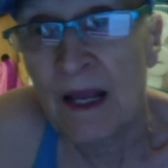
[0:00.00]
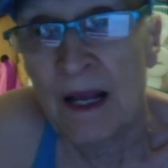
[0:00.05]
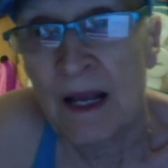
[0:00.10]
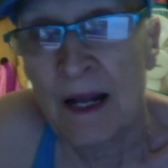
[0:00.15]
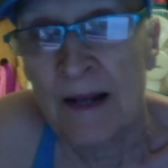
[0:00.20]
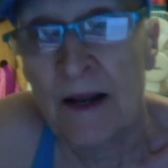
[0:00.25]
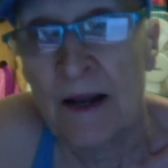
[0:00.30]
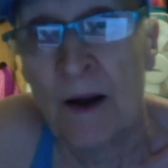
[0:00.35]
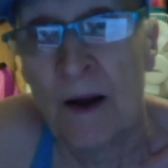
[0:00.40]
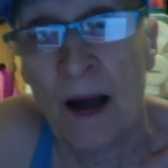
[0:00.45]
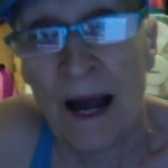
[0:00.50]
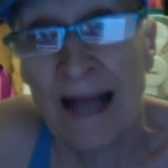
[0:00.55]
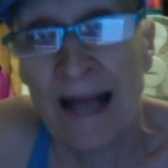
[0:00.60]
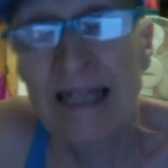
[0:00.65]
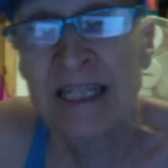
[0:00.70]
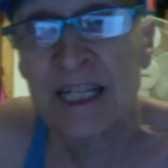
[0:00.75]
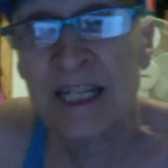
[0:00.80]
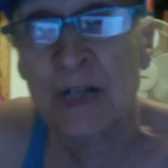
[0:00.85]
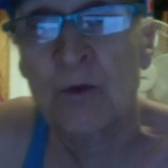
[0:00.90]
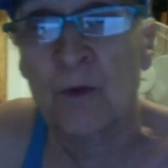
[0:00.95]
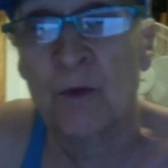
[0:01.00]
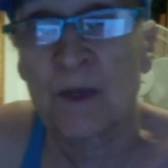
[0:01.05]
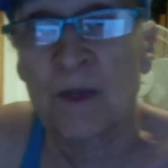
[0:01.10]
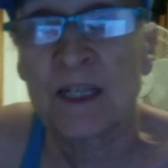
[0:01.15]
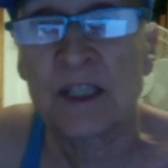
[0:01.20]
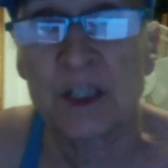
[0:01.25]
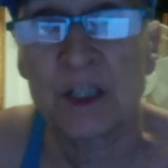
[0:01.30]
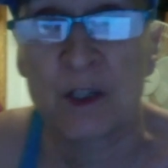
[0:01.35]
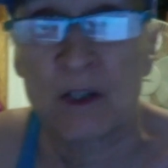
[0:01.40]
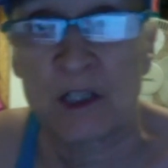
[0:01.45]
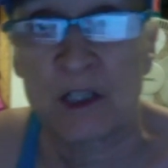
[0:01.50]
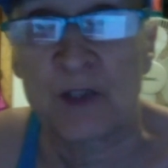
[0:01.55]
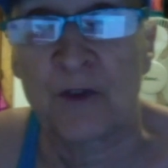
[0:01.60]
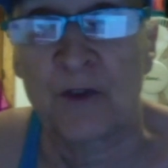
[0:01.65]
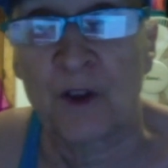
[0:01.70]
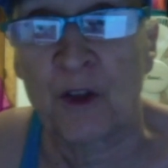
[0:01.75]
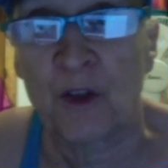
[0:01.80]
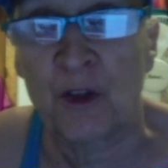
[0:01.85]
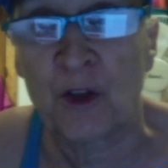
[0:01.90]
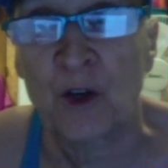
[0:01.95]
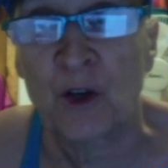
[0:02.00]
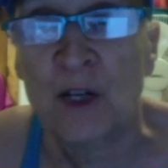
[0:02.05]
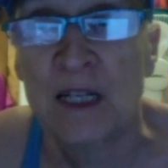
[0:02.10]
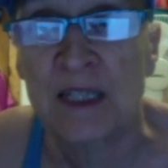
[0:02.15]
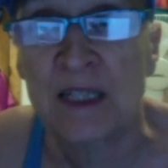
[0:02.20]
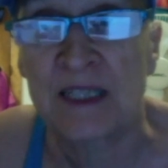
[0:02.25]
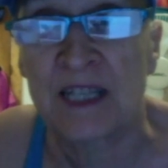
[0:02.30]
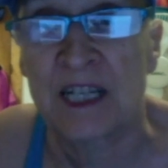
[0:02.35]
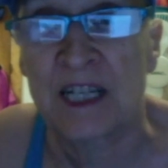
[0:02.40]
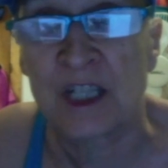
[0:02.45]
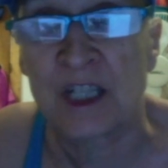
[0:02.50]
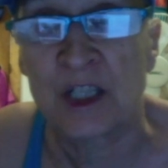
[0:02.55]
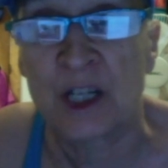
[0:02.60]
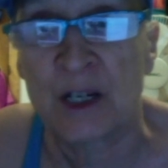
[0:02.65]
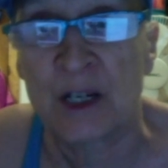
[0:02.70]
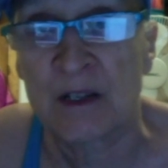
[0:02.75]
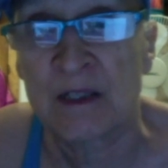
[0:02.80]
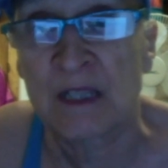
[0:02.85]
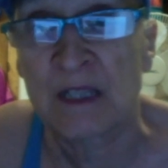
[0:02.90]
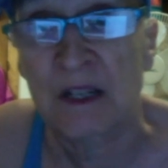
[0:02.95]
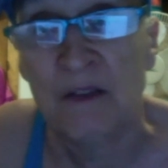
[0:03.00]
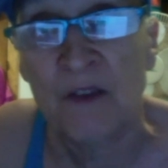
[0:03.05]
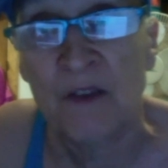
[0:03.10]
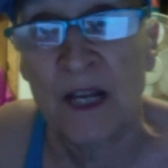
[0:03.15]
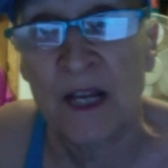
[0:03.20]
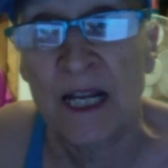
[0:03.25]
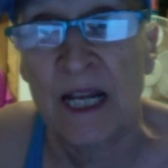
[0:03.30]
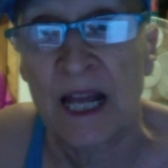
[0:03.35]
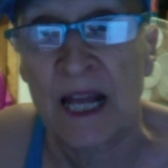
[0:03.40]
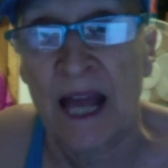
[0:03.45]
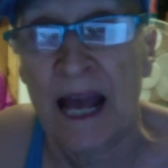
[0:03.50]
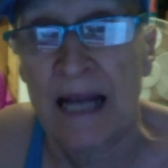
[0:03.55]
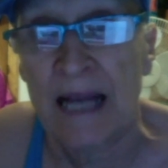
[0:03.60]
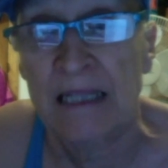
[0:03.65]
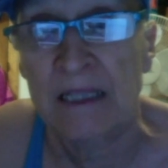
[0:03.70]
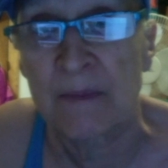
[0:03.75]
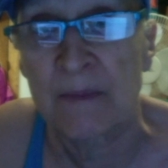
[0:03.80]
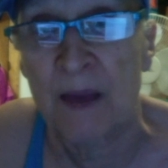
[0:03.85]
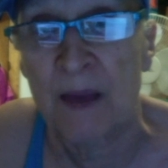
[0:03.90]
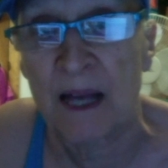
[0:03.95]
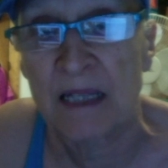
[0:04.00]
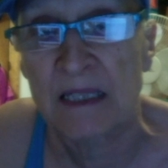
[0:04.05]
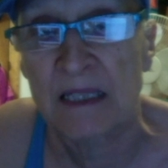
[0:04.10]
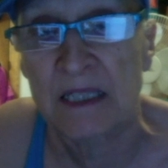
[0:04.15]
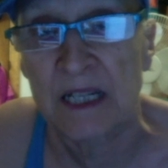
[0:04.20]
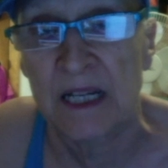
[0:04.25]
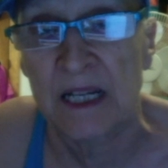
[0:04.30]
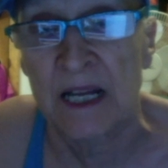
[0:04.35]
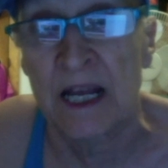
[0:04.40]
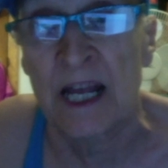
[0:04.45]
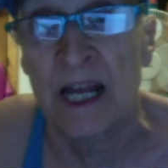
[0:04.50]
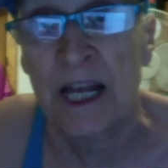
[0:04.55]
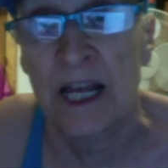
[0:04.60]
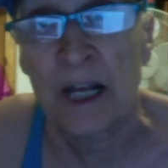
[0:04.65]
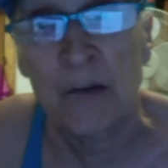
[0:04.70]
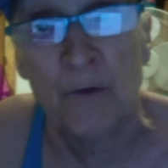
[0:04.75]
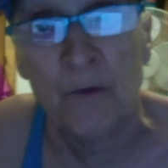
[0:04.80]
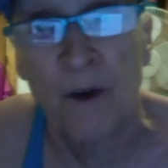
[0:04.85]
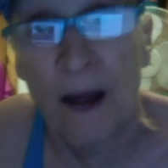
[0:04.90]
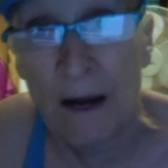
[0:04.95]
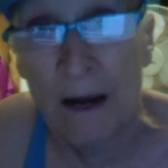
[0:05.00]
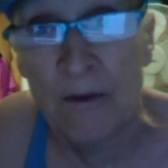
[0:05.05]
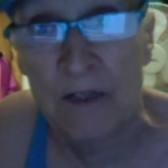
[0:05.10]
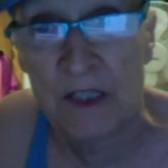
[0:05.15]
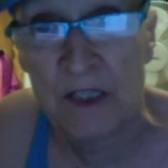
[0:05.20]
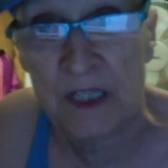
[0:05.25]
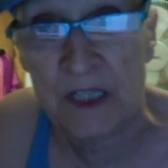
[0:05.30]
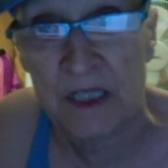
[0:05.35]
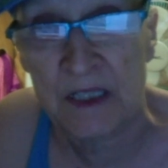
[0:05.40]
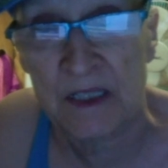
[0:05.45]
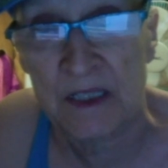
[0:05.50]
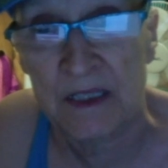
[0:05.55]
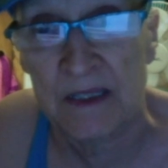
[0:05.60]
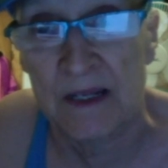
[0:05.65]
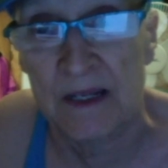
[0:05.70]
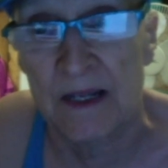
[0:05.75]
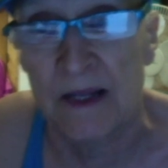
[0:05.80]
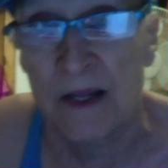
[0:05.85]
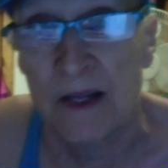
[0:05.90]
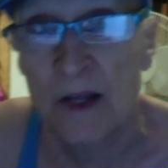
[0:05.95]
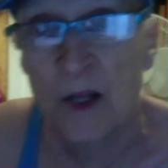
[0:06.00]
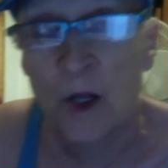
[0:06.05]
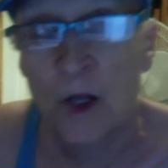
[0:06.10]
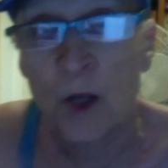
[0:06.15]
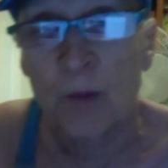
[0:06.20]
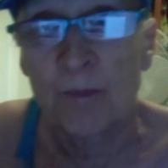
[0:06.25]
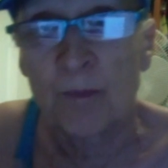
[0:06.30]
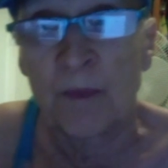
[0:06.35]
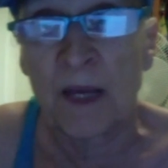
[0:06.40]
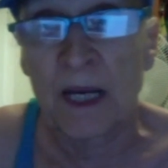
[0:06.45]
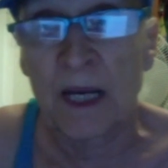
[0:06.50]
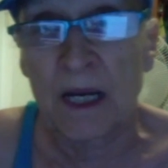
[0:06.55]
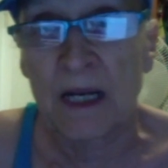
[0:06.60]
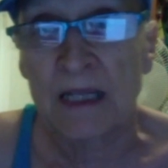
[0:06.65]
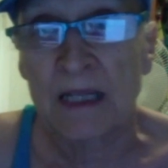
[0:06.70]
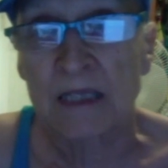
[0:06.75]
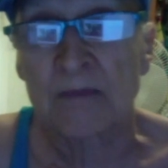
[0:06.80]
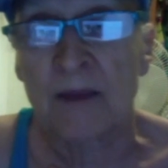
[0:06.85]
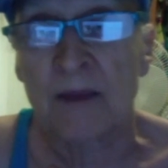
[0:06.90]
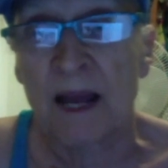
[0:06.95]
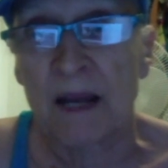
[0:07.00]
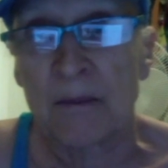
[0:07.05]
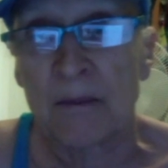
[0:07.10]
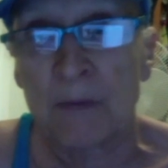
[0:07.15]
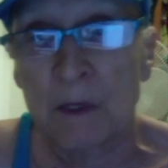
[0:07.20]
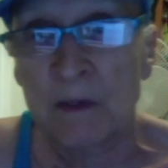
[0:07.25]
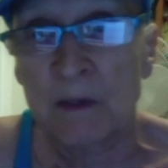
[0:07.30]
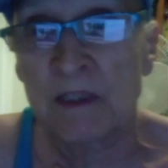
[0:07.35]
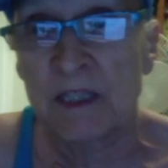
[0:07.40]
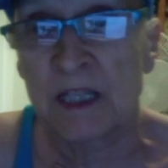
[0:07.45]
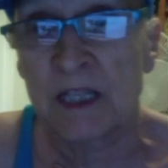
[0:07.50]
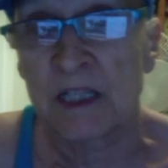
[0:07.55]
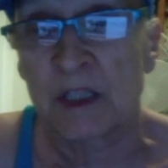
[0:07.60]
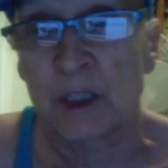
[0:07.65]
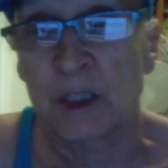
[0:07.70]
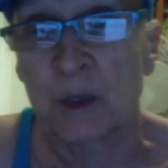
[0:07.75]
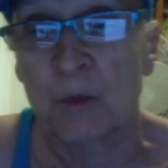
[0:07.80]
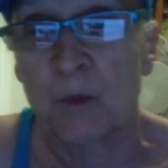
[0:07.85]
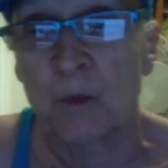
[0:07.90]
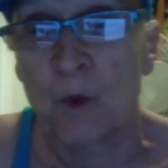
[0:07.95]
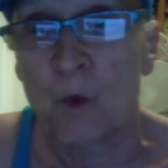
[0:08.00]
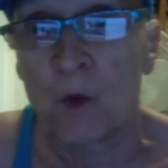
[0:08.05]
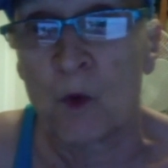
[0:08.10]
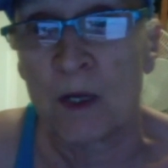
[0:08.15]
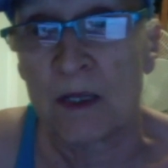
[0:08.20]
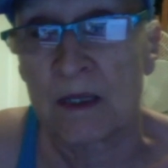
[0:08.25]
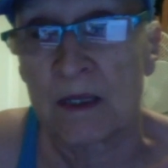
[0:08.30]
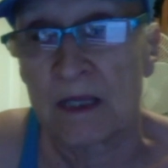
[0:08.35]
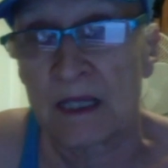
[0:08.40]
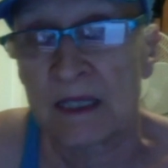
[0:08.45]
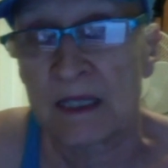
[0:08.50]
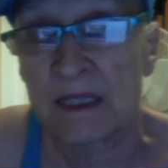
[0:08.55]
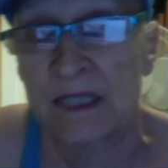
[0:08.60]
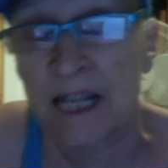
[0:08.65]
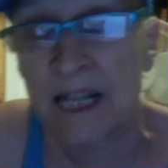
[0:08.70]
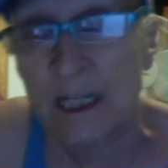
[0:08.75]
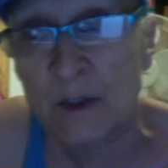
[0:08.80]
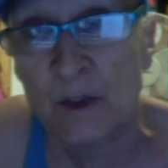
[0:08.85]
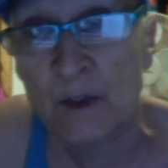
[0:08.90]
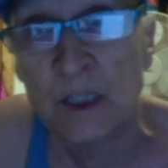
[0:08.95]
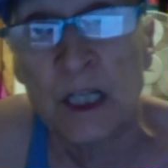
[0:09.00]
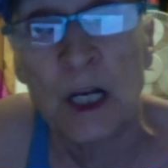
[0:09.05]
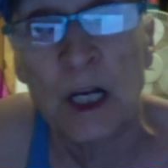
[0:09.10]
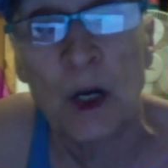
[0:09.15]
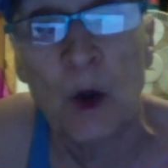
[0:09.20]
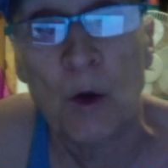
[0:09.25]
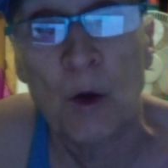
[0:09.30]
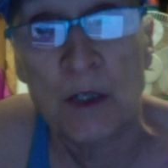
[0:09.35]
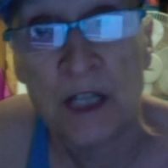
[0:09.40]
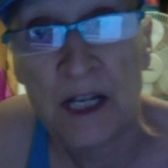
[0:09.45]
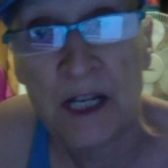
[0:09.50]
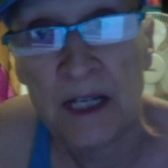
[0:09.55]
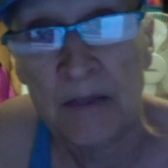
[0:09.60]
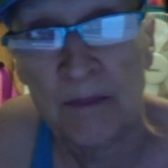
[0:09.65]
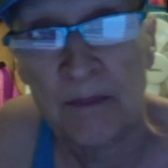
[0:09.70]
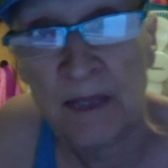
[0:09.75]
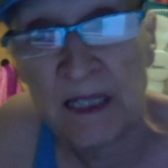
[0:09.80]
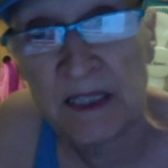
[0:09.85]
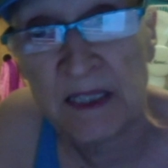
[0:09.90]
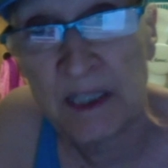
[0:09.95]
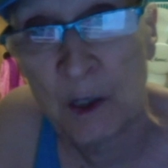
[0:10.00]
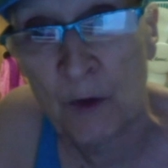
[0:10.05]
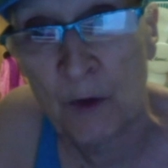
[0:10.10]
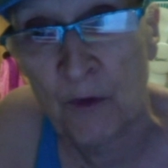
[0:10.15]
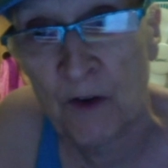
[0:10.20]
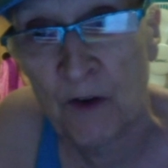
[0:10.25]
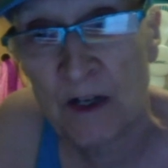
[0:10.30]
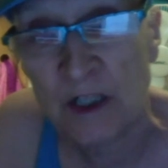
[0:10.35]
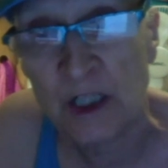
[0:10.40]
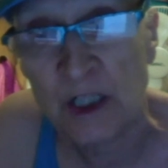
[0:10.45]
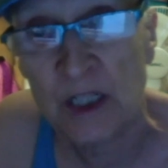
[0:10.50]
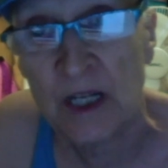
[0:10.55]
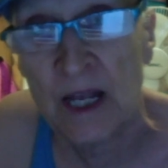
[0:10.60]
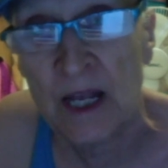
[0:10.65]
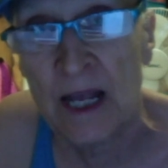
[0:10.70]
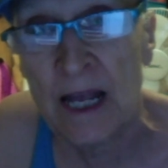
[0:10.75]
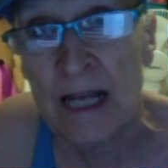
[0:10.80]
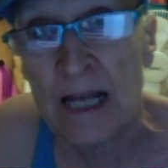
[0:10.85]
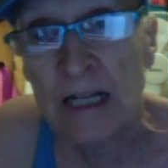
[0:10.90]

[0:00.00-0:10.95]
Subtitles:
Now, I did research for 36 years living in a gas mask in viruses because my immune system was dangerously low T and B cell function.